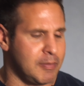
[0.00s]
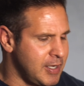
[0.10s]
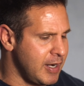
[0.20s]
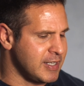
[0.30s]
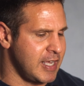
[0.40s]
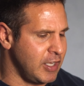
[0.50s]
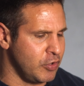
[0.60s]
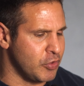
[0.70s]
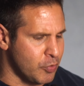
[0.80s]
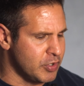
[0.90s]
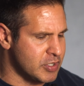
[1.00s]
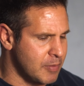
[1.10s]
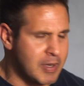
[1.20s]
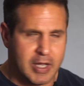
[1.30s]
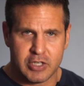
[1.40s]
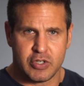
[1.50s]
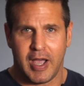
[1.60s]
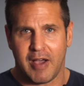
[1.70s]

let me kind of take you through some so you